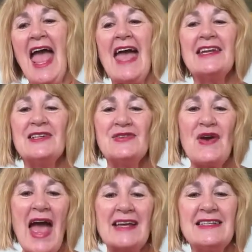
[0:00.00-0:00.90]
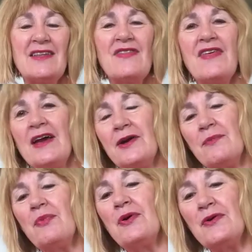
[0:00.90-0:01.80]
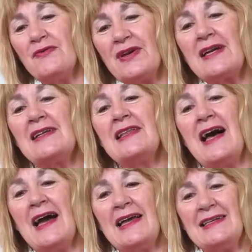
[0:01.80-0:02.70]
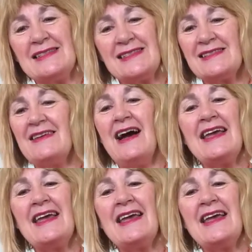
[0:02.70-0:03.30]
and attracting their perfect clients.